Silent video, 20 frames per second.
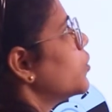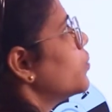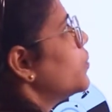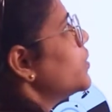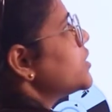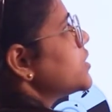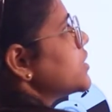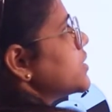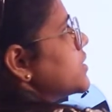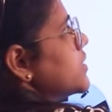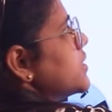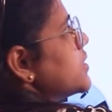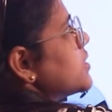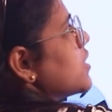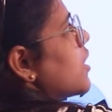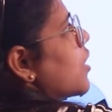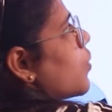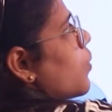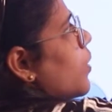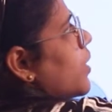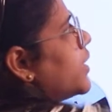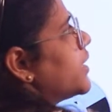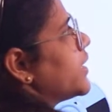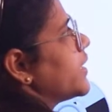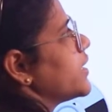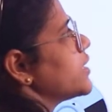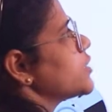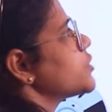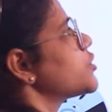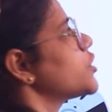which is
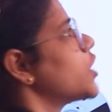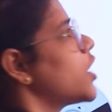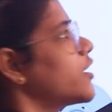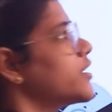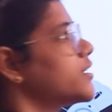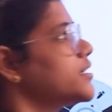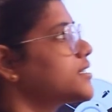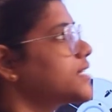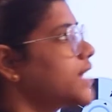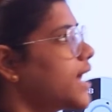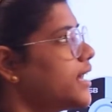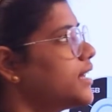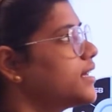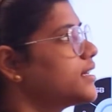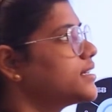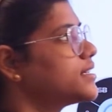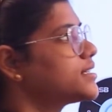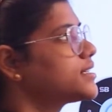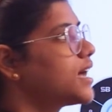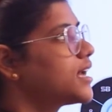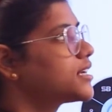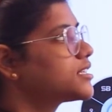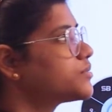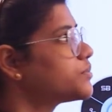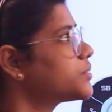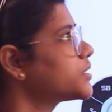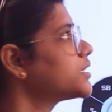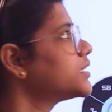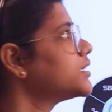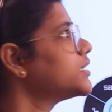quality assurance analysts are
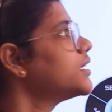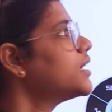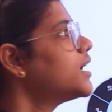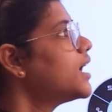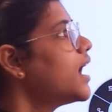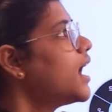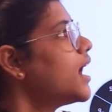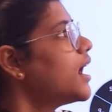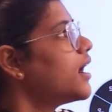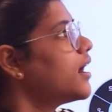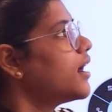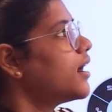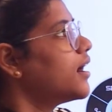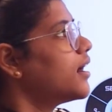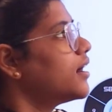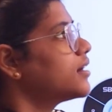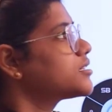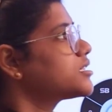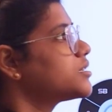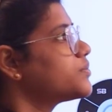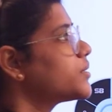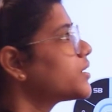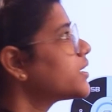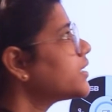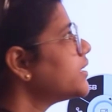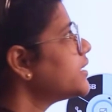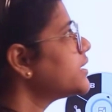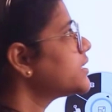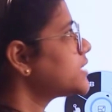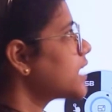
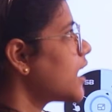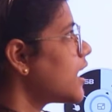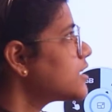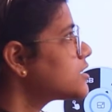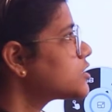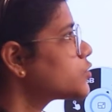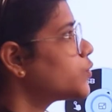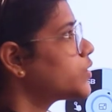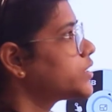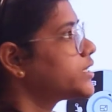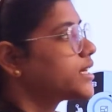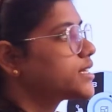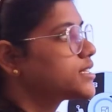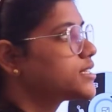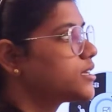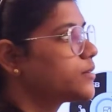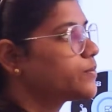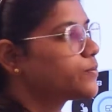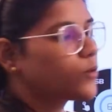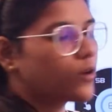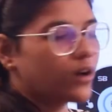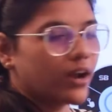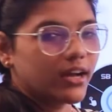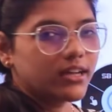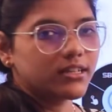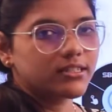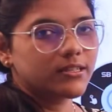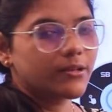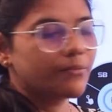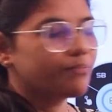typically tasked with testing
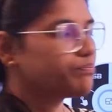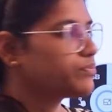products,